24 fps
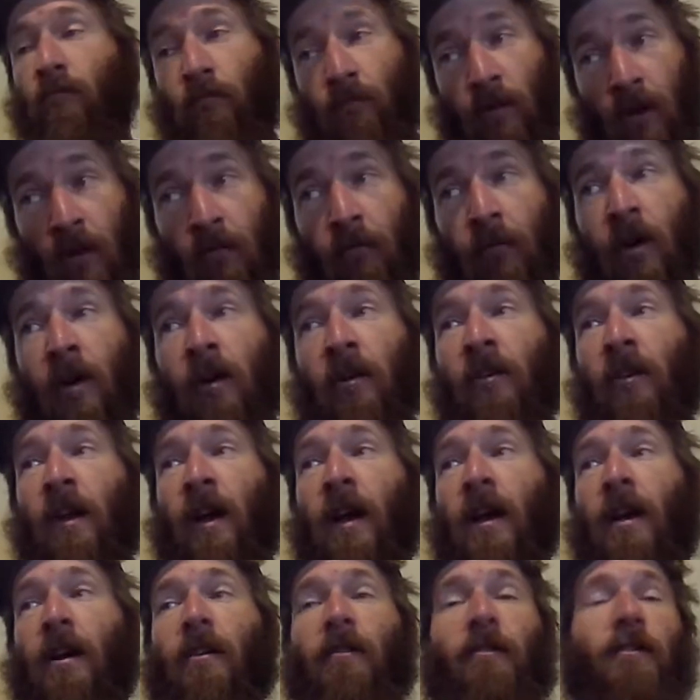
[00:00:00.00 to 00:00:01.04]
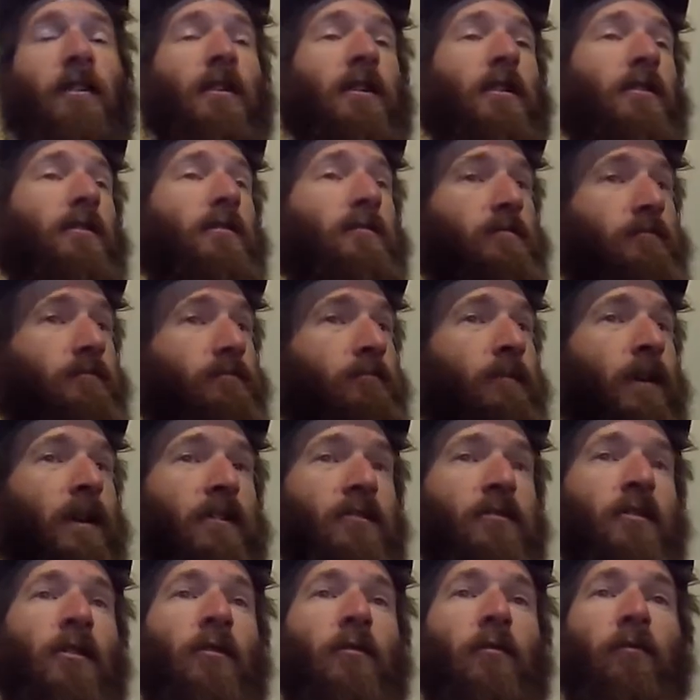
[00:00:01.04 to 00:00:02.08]
that rudder down,
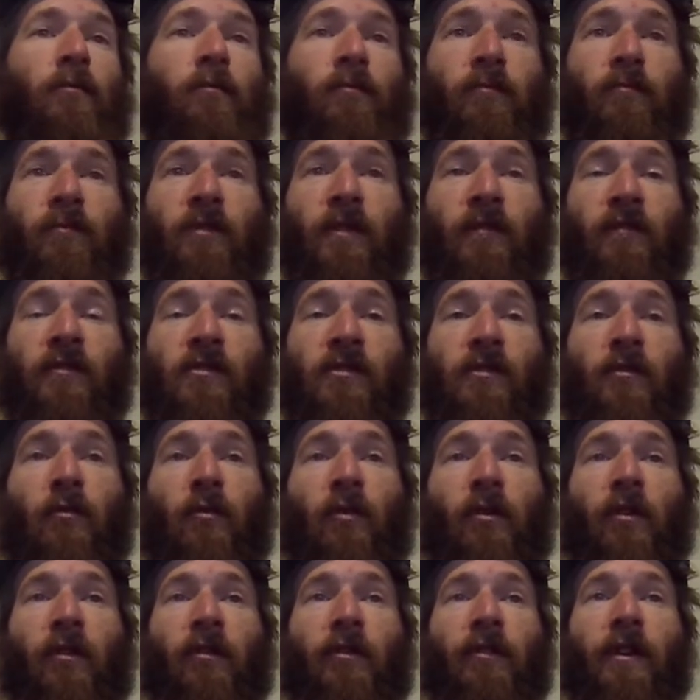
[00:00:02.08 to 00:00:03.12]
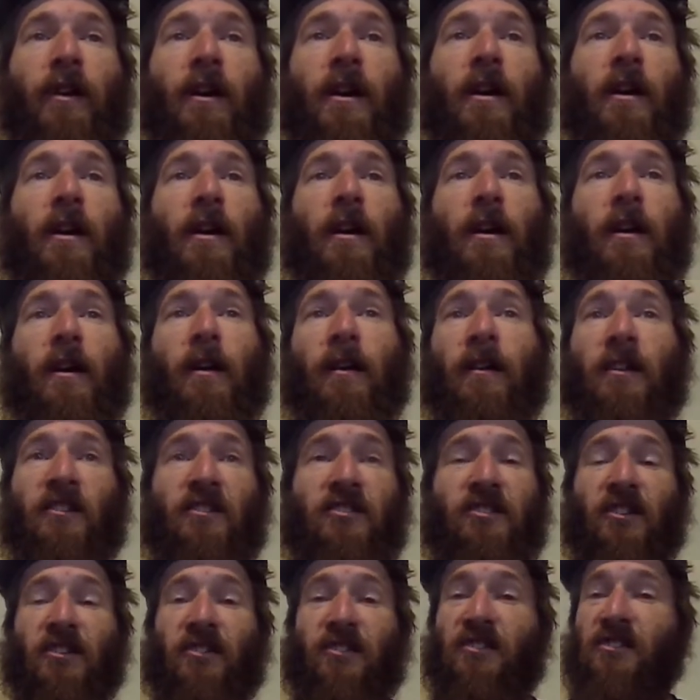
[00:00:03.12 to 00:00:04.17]
makes all the difference in the world. And this
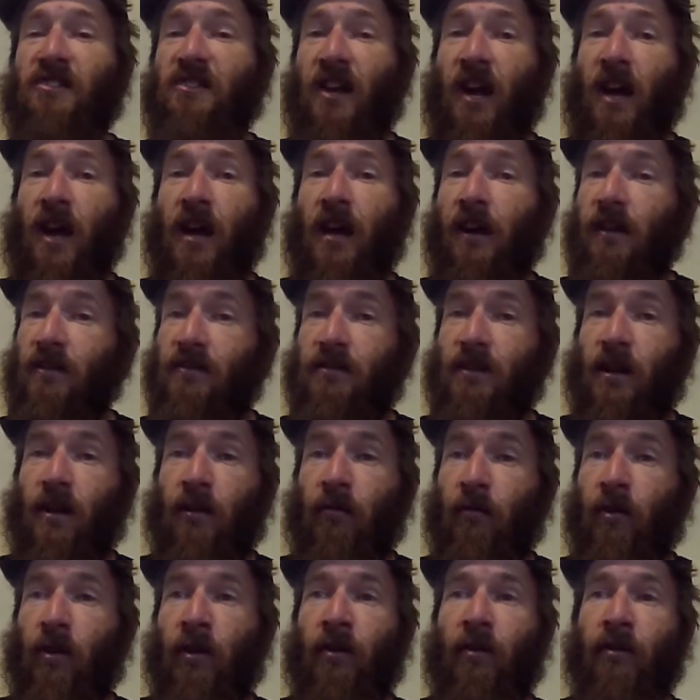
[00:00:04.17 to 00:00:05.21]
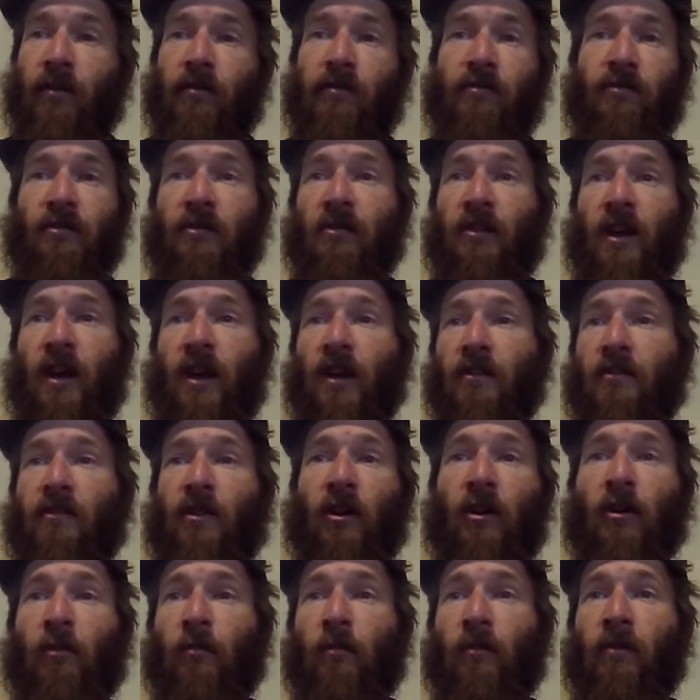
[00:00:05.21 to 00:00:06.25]
is just skeg; it's not a rudder, so you can't
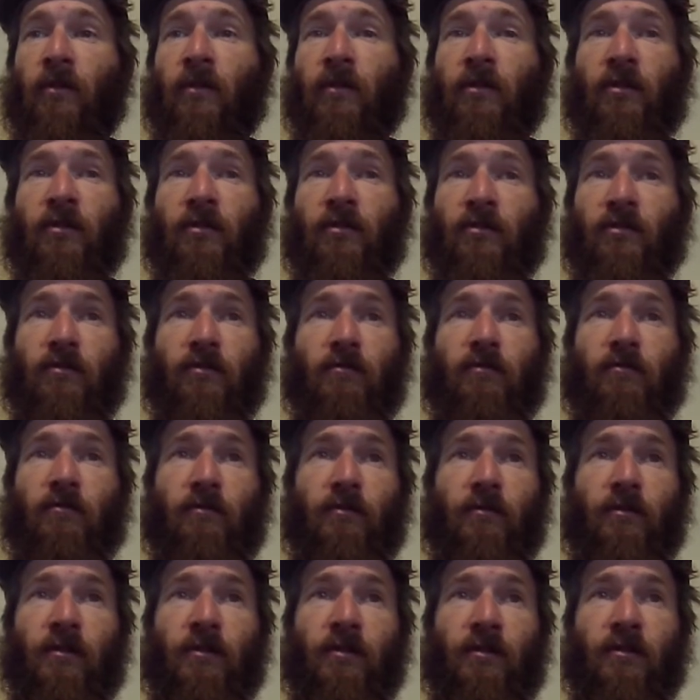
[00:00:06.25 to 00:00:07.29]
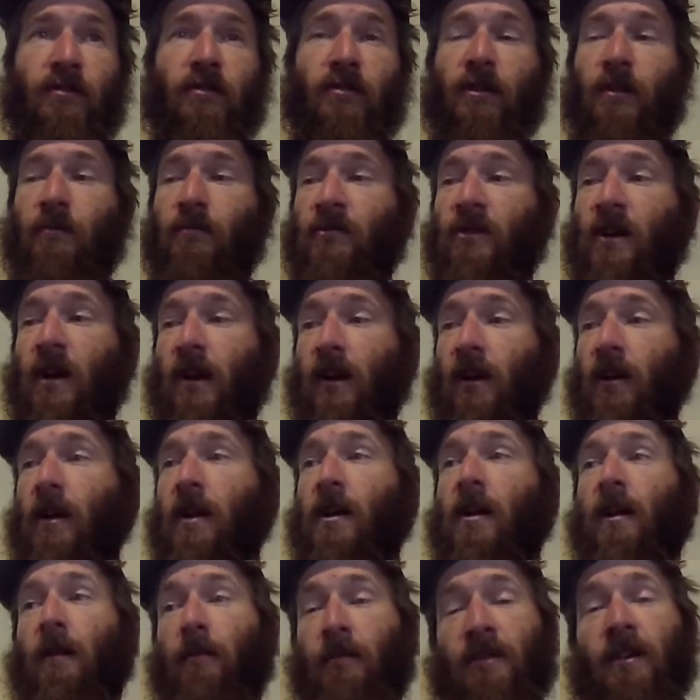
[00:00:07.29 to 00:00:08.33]
turn with it. It just touch tracker.
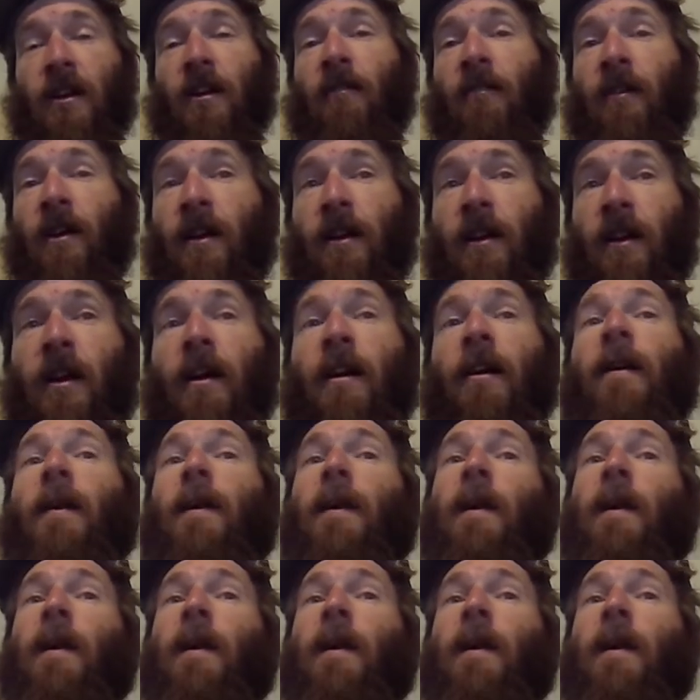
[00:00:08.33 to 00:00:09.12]
Let me tell you right now,